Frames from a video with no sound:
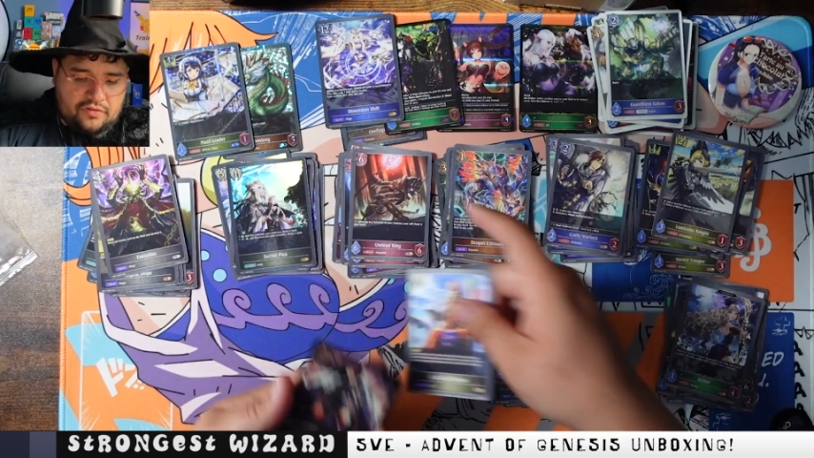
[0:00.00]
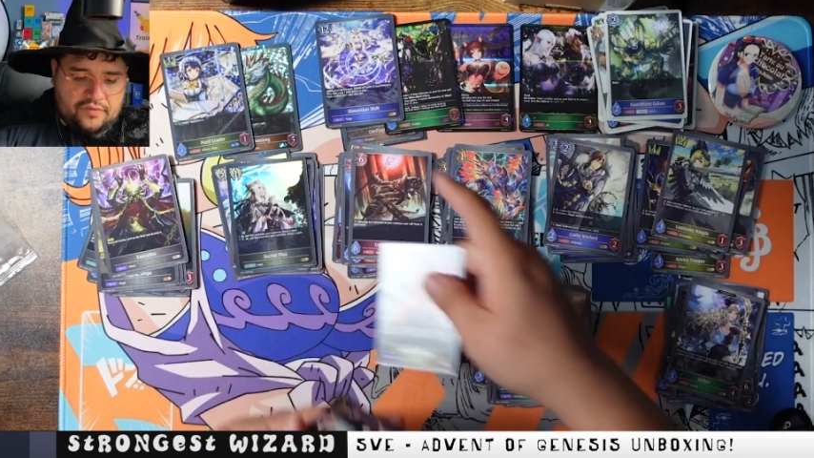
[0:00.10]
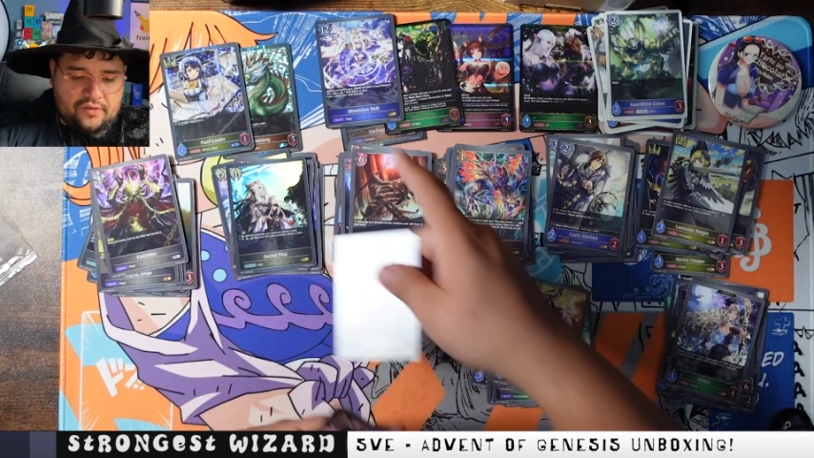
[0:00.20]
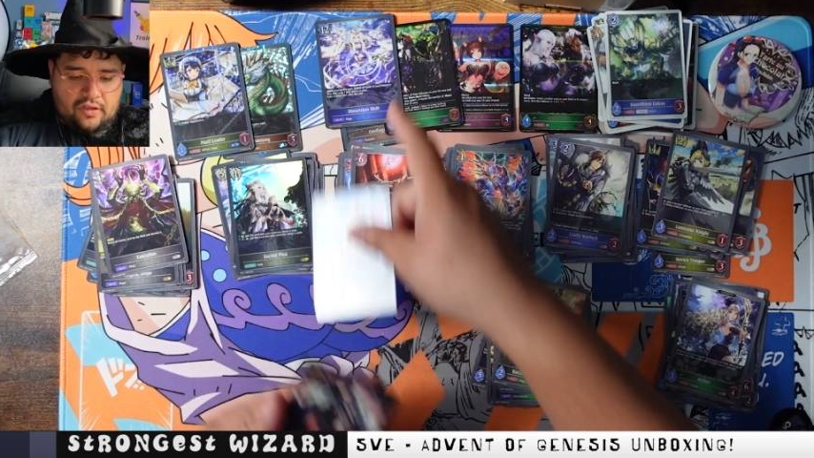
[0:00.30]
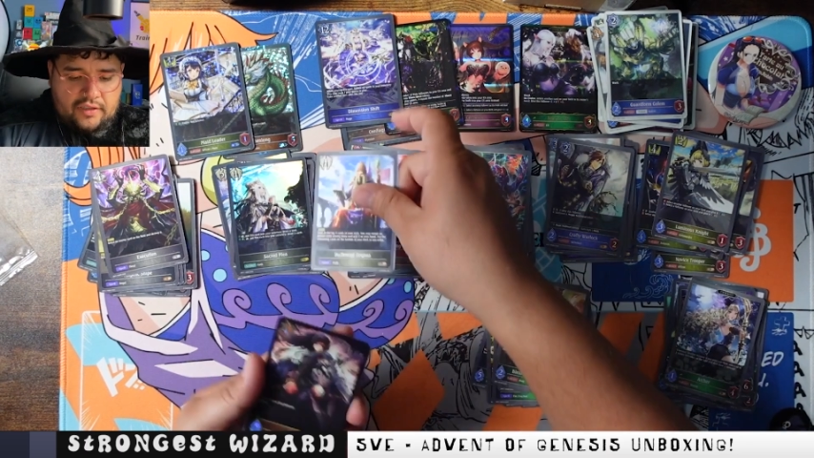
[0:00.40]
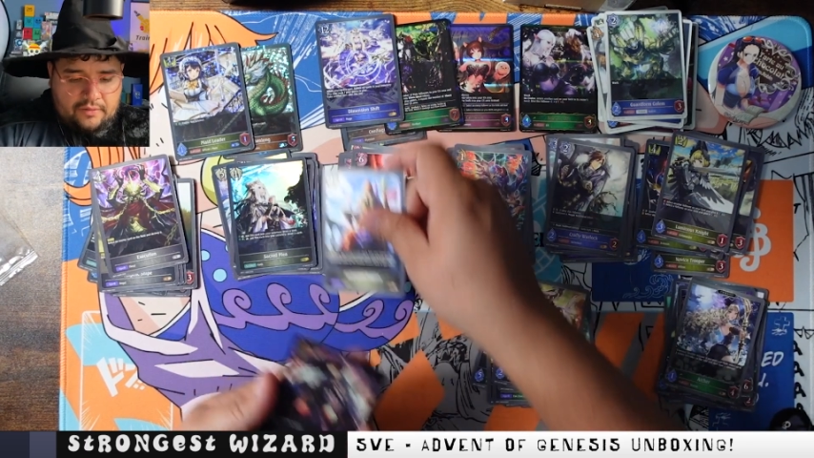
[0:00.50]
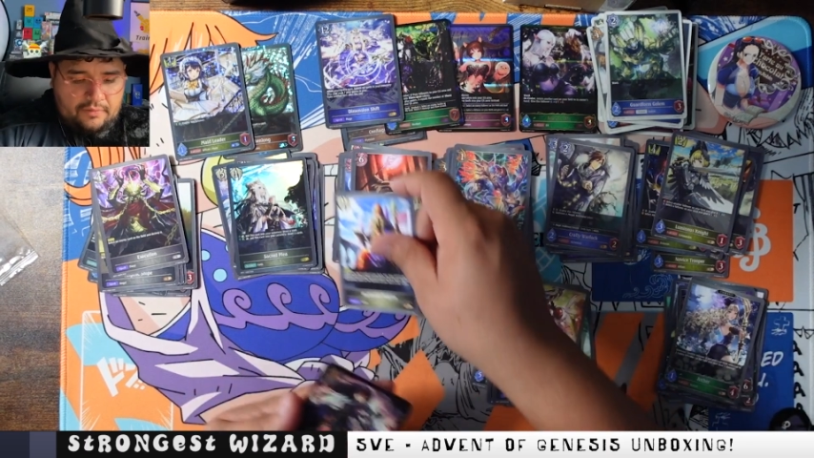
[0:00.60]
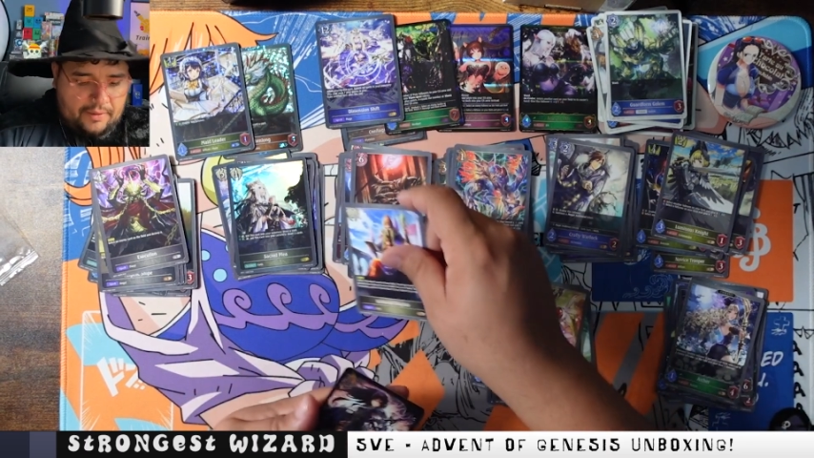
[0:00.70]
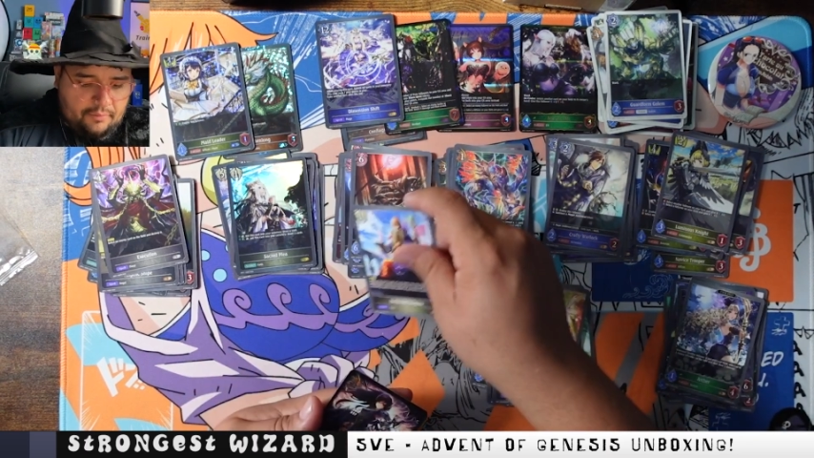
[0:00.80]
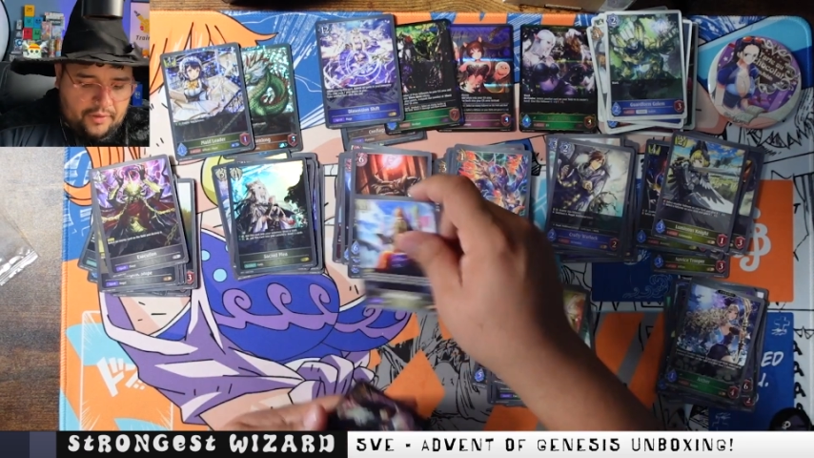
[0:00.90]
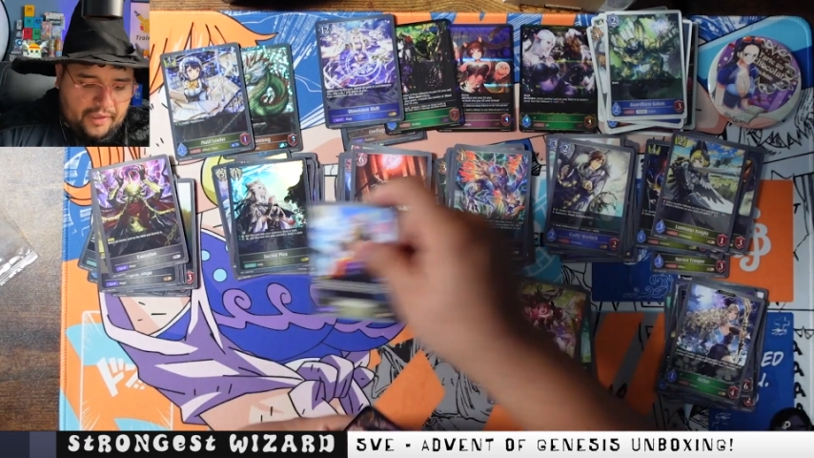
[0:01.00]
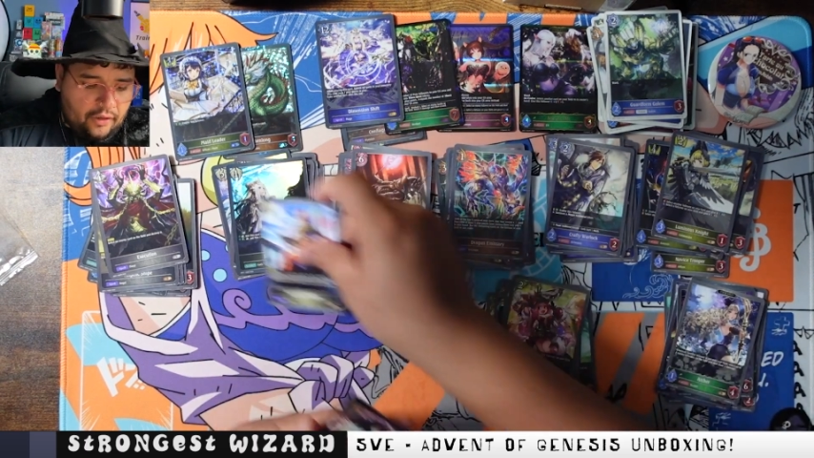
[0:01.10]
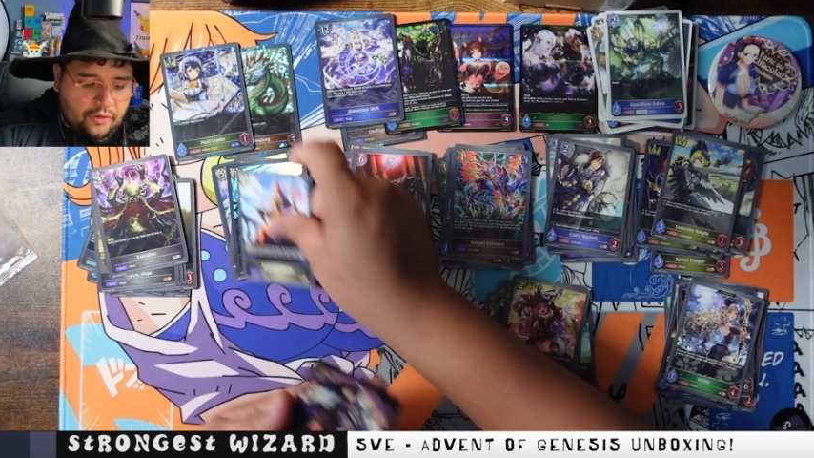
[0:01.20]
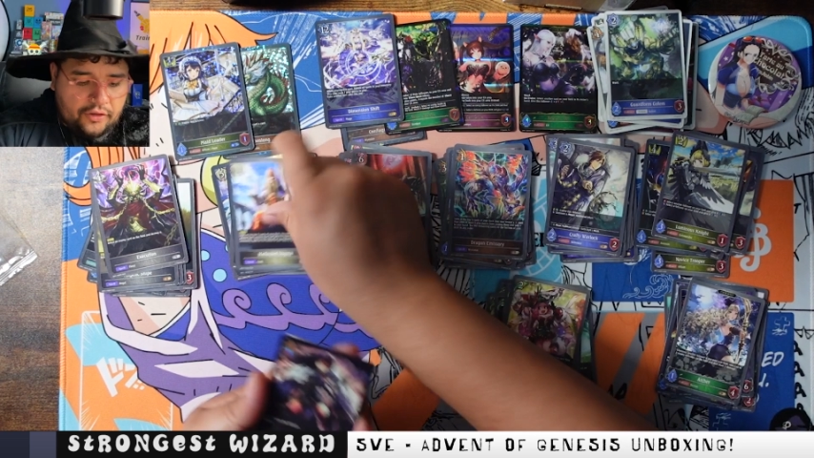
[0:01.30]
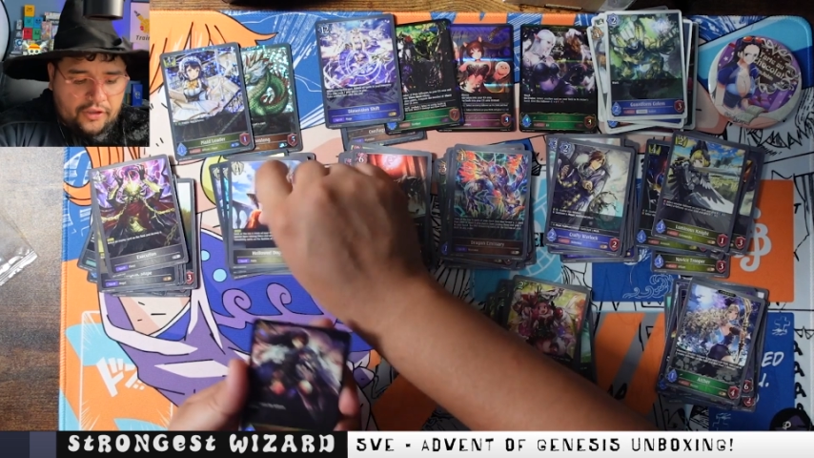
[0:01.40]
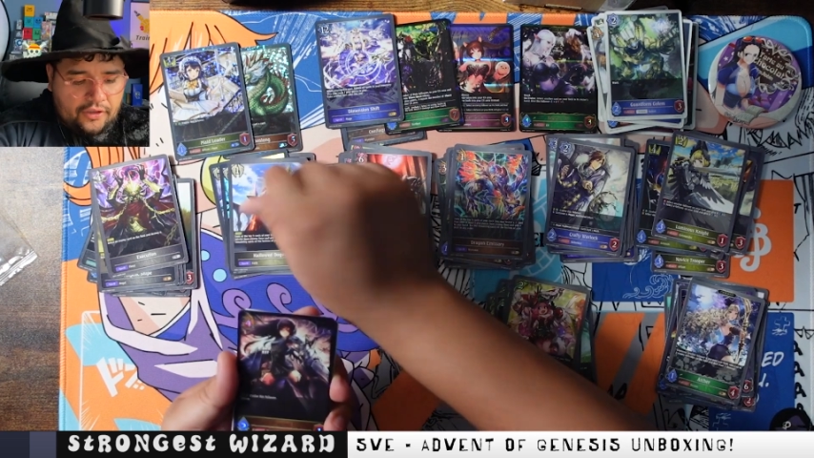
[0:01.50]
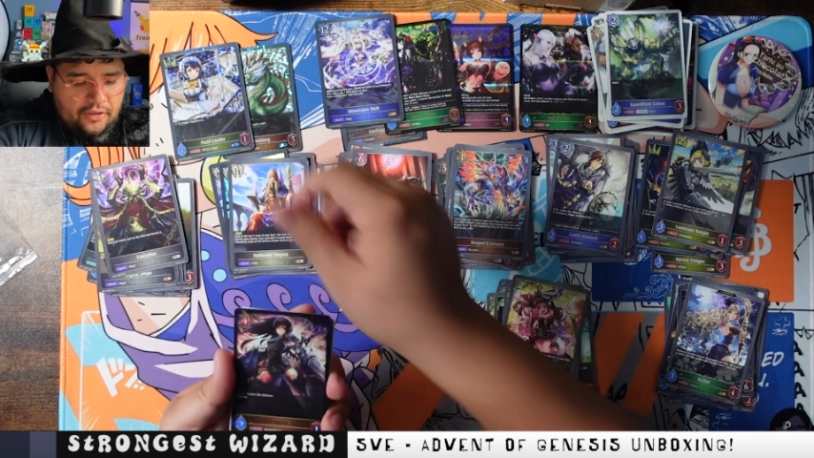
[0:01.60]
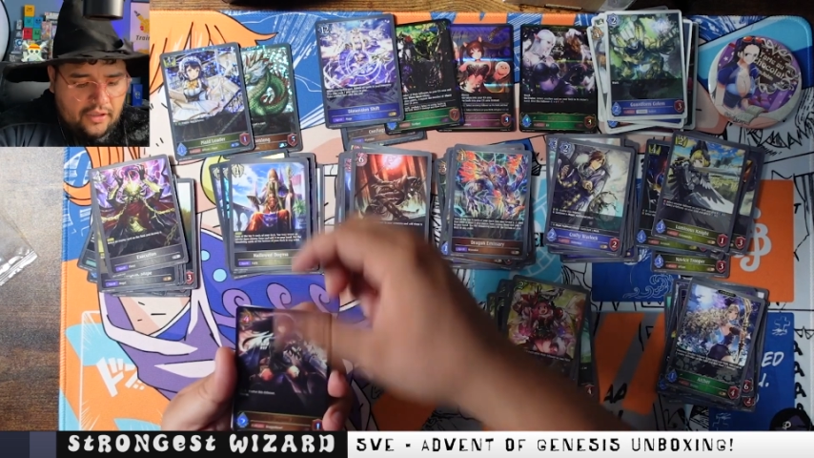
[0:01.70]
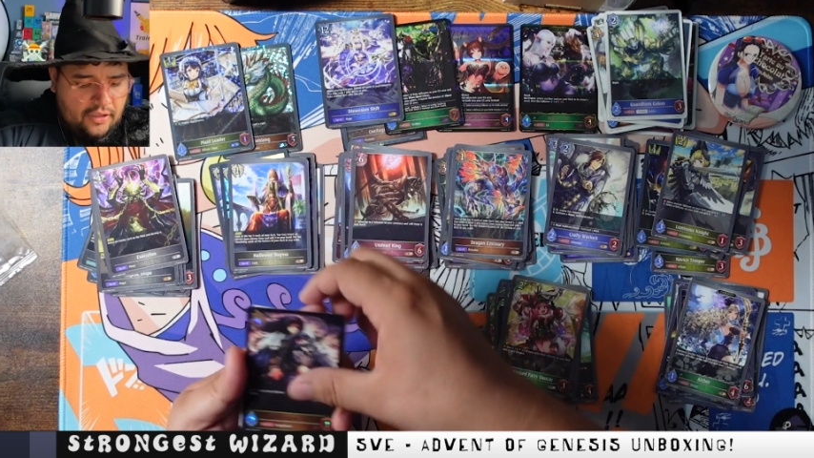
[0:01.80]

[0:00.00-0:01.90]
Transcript: shift card that I pointed out earlier